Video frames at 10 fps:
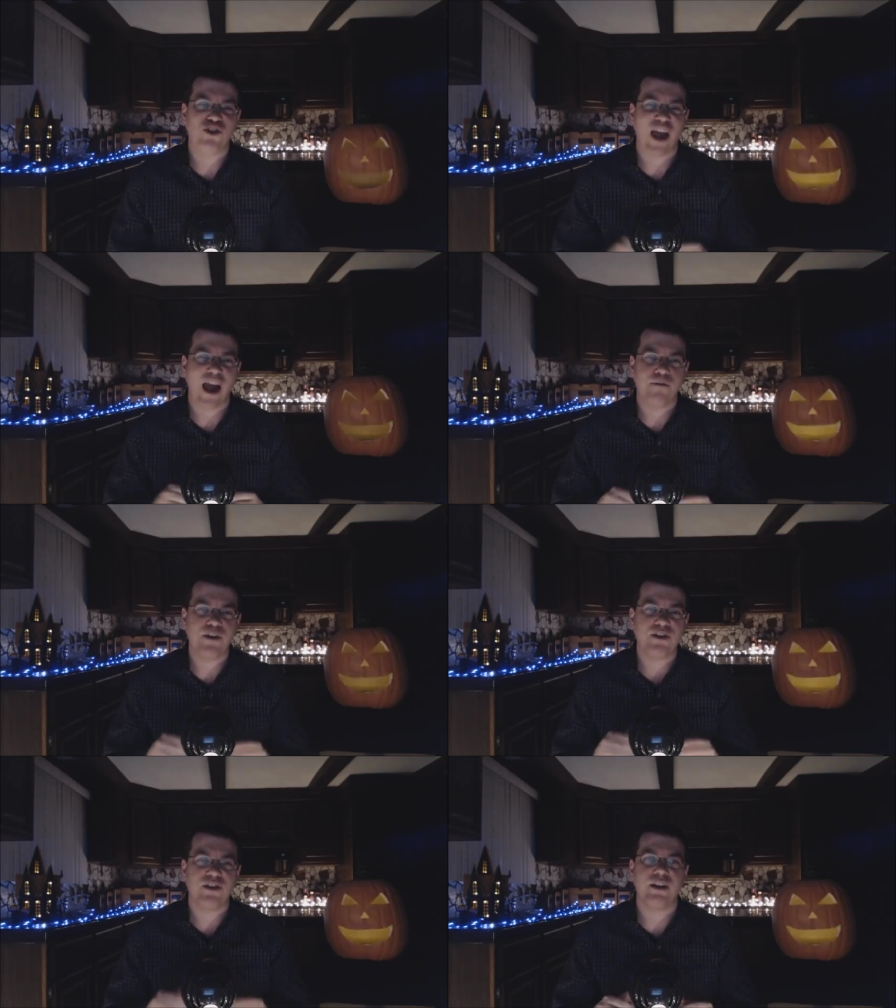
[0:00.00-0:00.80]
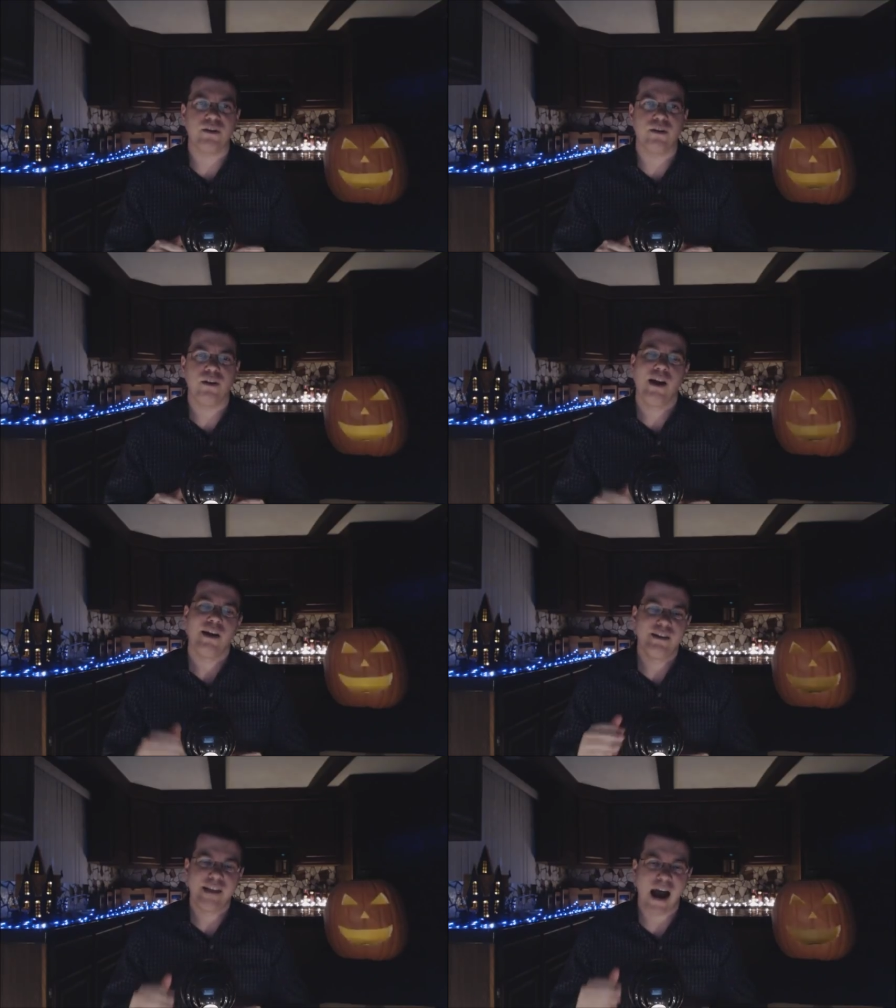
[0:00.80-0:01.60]
almost every single
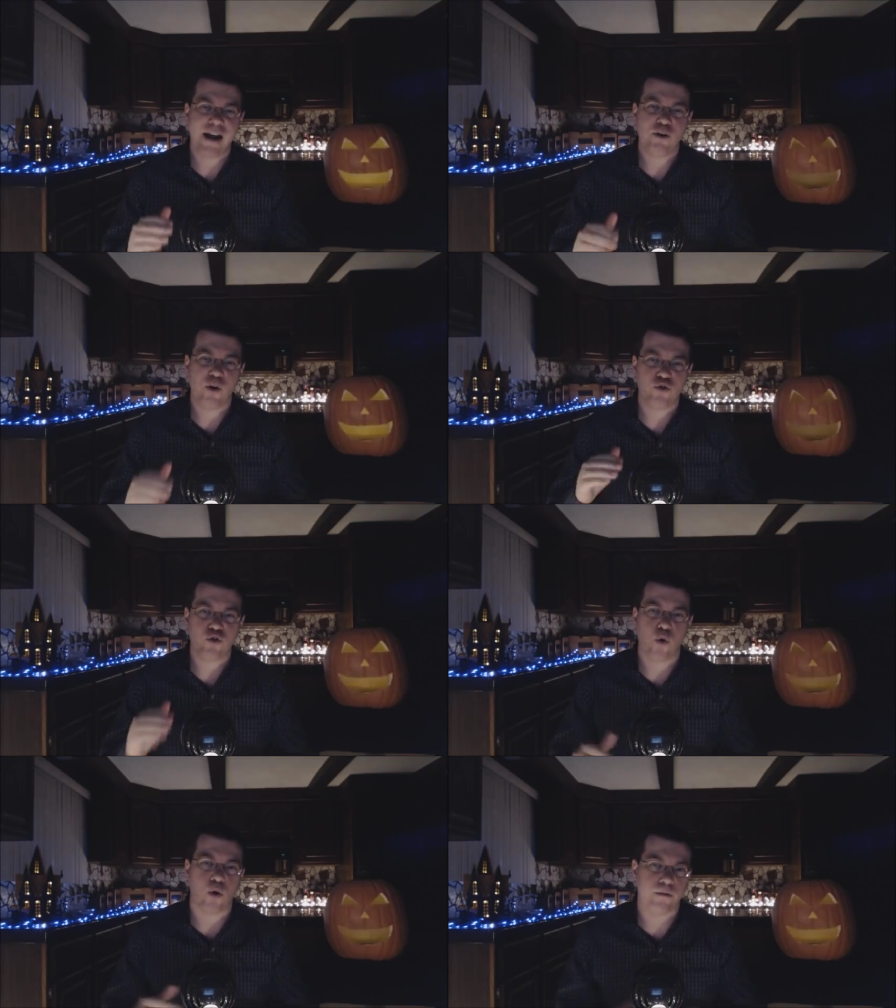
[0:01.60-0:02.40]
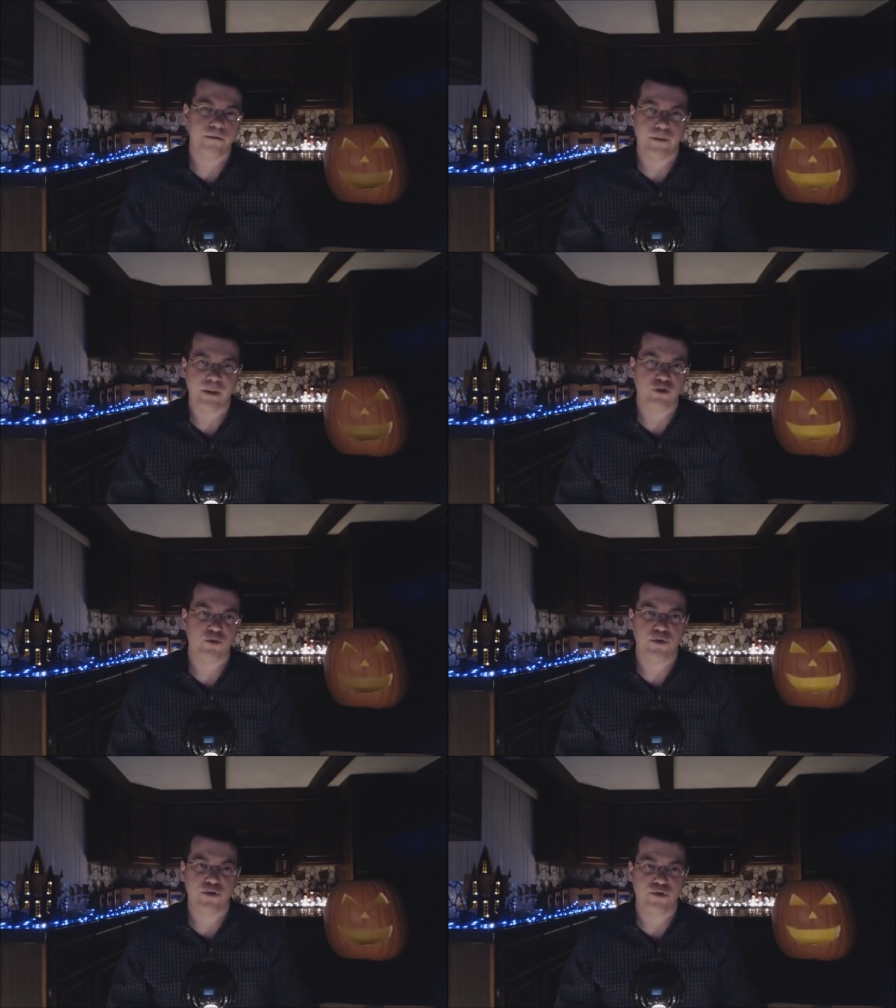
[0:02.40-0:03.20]
non-ghost horror film that
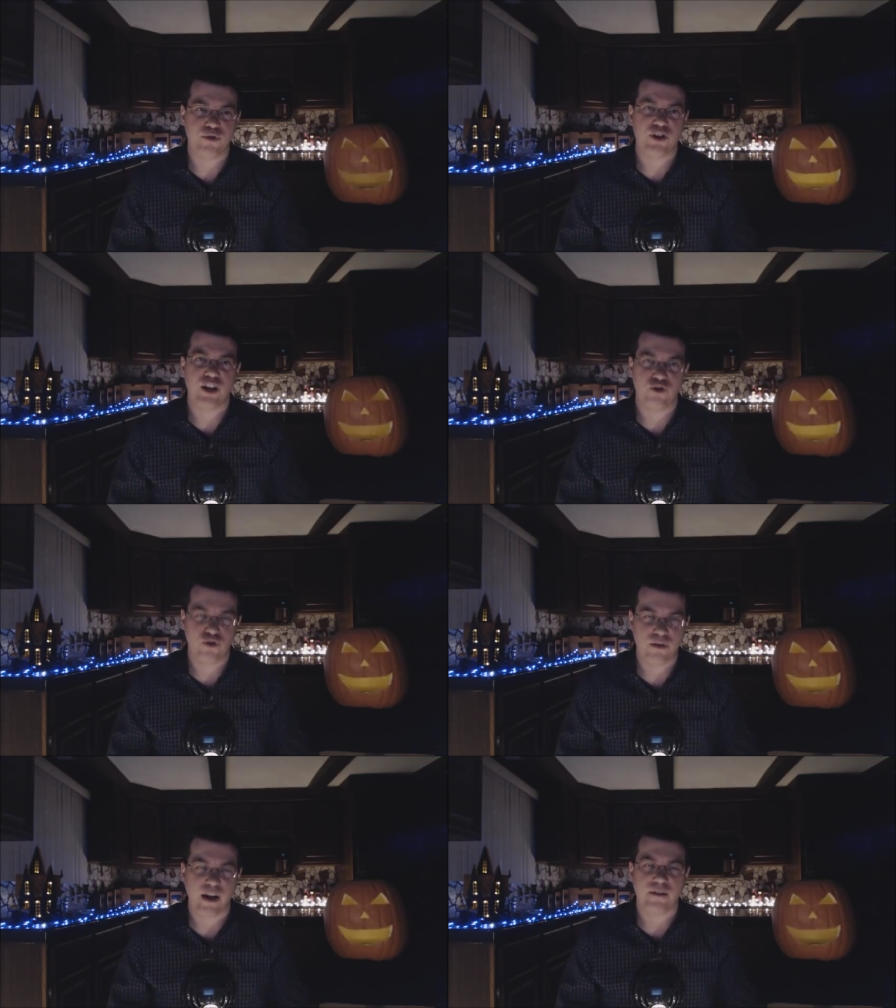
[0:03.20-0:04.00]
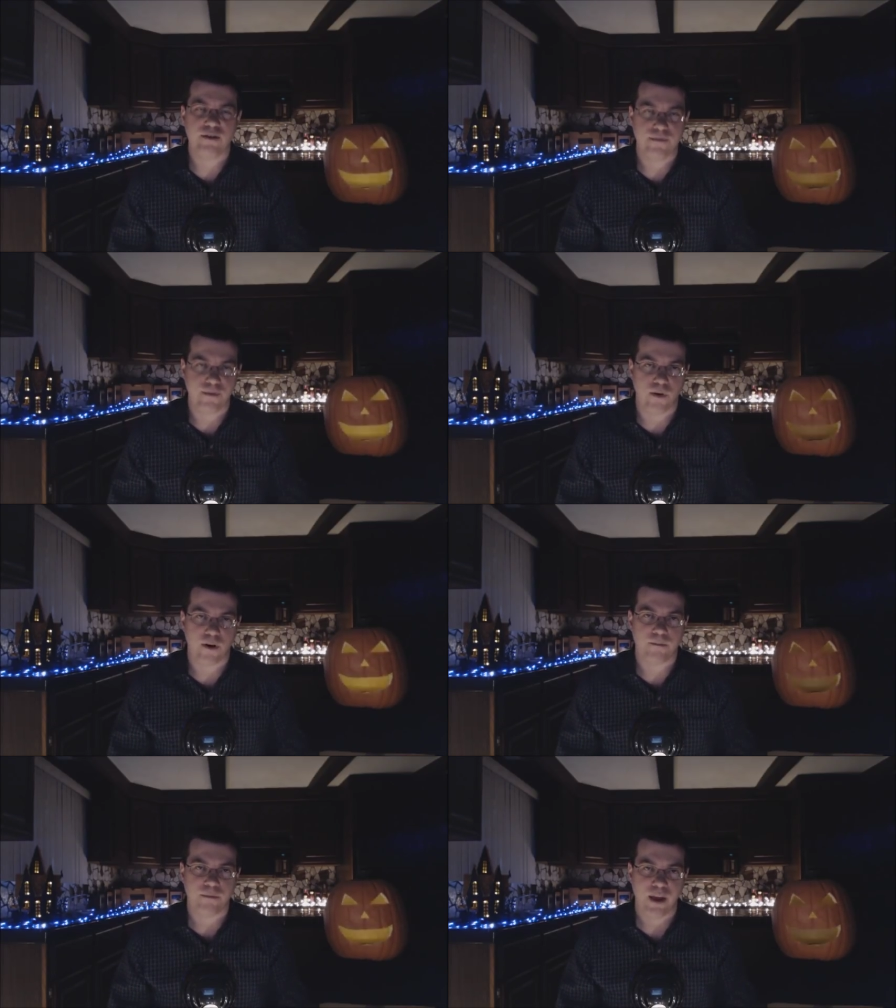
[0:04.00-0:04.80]
was produced in two thousand
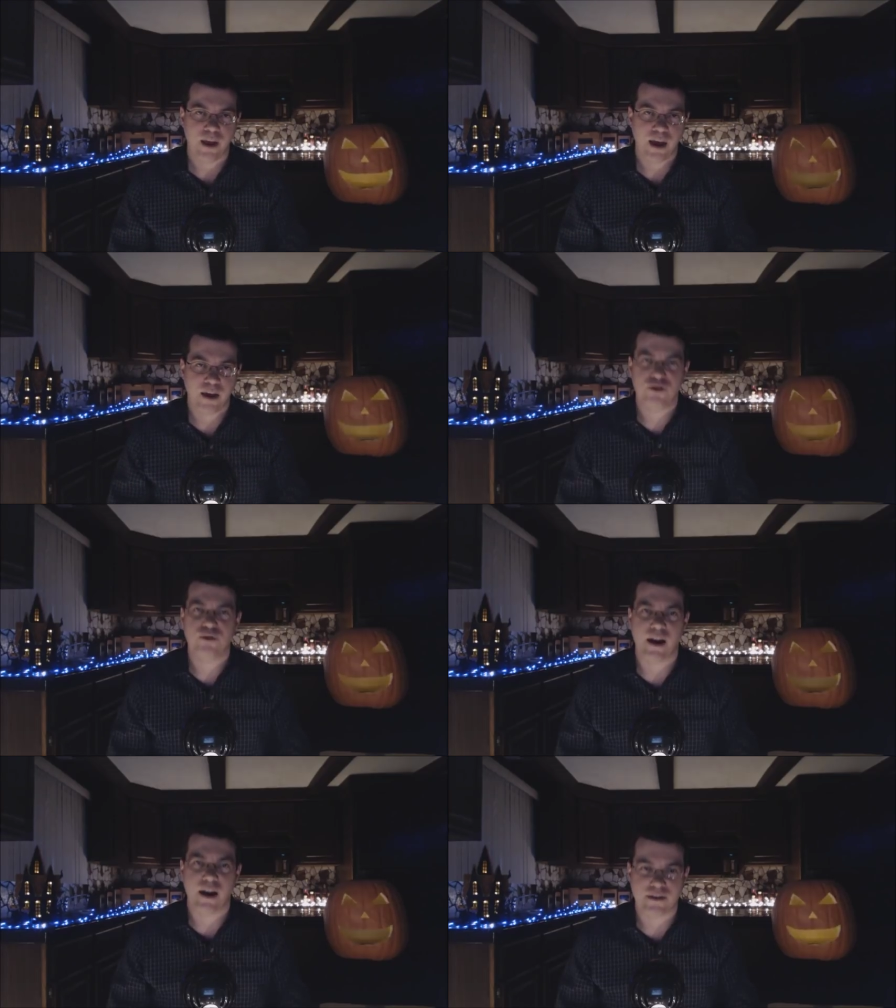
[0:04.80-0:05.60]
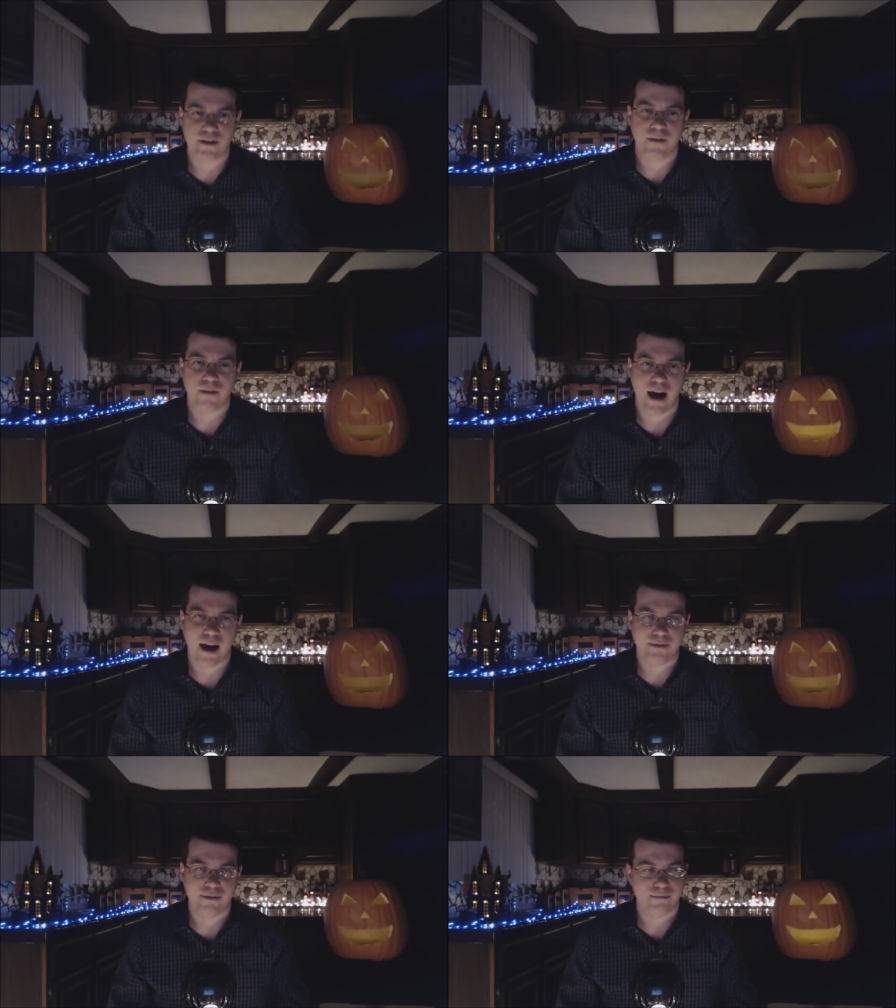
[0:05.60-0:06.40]
four and two thousand
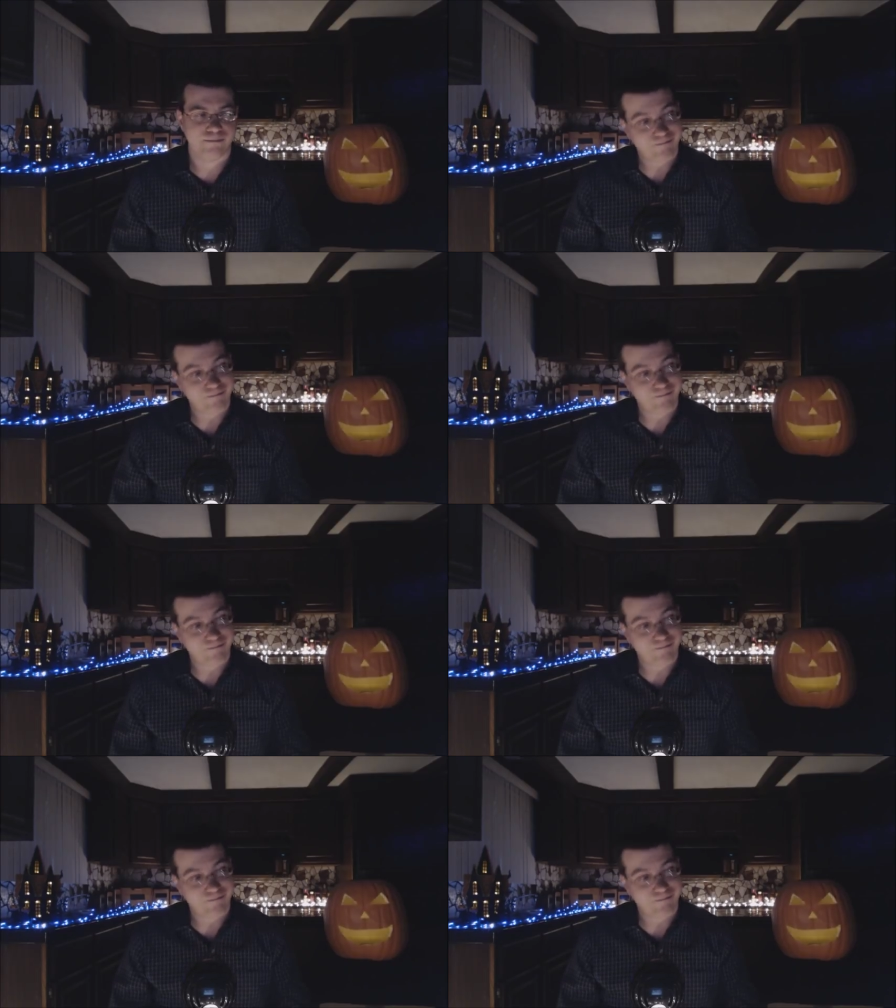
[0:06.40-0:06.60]
five.